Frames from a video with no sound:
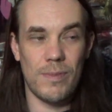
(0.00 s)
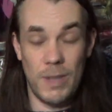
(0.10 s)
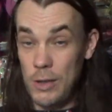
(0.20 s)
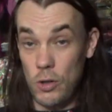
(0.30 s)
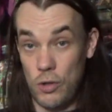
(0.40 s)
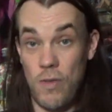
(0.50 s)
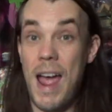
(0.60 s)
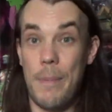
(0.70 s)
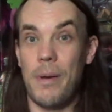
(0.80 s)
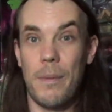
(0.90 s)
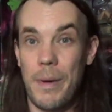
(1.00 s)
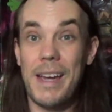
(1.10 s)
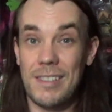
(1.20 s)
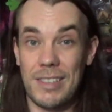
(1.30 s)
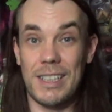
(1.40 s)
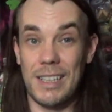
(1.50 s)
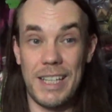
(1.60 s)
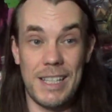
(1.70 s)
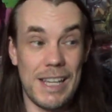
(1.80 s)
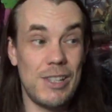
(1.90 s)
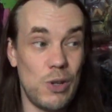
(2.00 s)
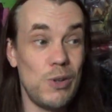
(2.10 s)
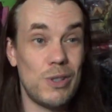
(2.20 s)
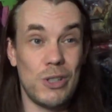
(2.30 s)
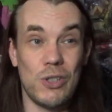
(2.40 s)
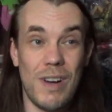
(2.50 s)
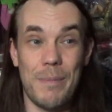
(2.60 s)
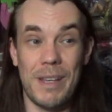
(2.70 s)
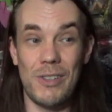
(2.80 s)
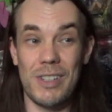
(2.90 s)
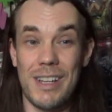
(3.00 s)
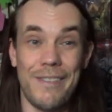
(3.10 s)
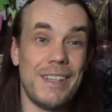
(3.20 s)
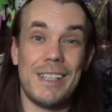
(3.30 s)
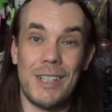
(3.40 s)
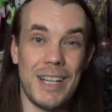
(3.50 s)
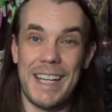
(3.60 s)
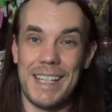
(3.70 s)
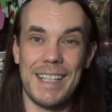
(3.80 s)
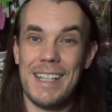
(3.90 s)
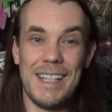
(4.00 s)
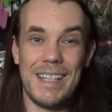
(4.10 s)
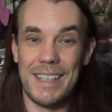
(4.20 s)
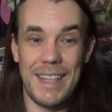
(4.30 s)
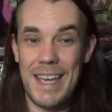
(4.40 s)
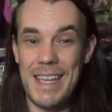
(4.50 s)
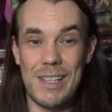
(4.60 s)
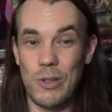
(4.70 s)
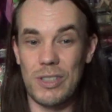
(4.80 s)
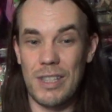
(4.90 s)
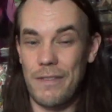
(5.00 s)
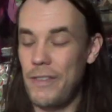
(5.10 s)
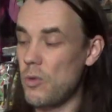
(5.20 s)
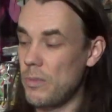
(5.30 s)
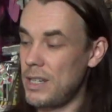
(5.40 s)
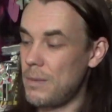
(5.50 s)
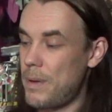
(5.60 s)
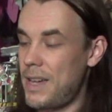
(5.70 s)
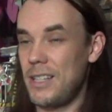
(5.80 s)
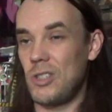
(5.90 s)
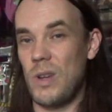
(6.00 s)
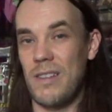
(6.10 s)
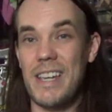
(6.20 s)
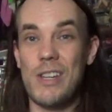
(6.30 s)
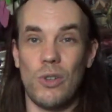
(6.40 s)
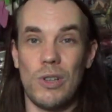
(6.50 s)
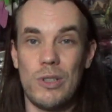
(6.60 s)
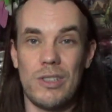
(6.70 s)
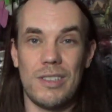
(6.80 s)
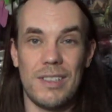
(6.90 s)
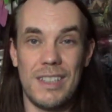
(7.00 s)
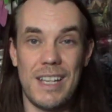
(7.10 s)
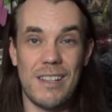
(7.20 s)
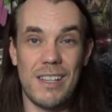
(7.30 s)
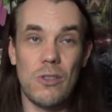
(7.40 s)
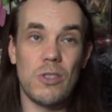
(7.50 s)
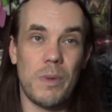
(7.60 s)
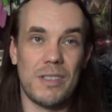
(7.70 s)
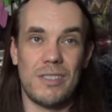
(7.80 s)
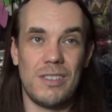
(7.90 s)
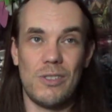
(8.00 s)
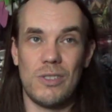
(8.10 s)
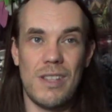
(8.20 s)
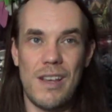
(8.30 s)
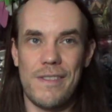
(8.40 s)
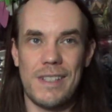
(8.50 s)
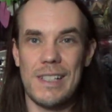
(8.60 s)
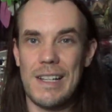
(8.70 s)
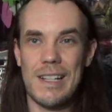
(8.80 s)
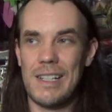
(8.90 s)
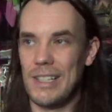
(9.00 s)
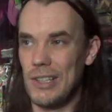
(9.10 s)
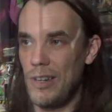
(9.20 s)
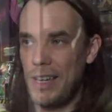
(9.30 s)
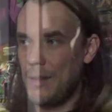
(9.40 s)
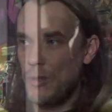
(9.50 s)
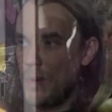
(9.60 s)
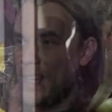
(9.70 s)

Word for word: they look crap, basically. They do look crap. They look nothing like they looked in the film. I mean, compare this to how Egon looked at the end of Ghostbusters. It looks nothing like him. It should